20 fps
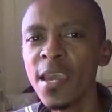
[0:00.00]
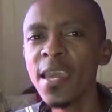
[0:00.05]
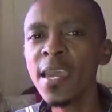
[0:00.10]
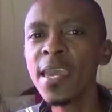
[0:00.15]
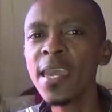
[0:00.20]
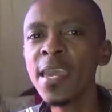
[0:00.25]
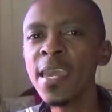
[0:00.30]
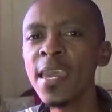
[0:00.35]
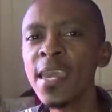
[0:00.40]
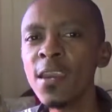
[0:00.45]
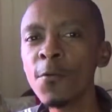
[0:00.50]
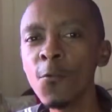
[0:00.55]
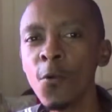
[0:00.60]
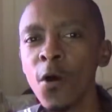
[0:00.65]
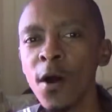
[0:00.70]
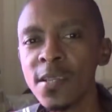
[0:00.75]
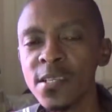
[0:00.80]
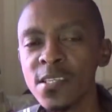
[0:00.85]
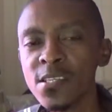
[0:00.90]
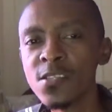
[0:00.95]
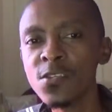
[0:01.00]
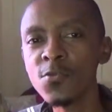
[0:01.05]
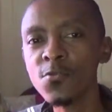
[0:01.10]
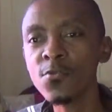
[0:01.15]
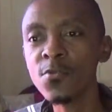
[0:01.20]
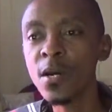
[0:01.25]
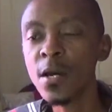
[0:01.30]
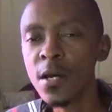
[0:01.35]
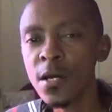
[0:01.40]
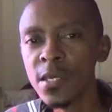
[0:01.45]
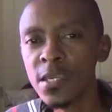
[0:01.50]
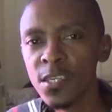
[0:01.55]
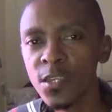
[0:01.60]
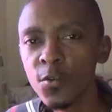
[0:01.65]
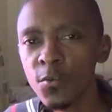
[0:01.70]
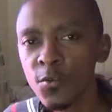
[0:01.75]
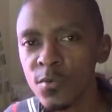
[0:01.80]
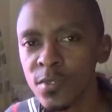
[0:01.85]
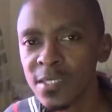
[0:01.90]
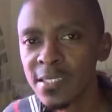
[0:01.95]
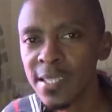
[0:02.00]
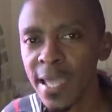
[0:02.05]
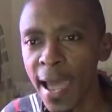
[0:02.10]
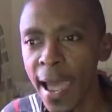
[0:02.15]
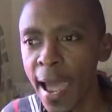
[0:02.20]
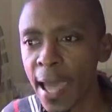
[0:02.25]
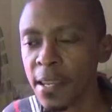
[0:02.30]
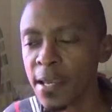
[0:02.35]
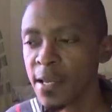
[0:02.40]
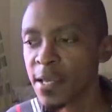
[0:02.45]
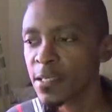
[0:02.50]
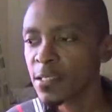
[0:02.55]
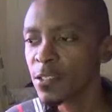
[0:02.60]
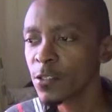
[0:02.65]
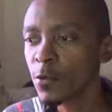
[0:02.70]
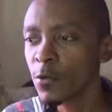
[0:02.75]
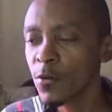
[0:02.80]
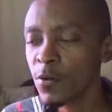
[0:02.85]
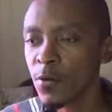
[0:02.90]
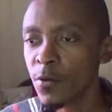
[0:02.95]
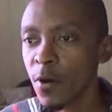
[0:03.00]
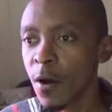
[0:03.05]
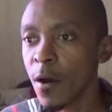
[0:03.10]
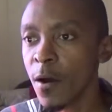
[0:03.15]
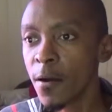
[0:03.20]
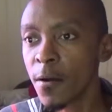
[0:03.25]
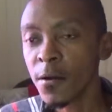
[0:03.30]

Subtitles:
he wants to use that to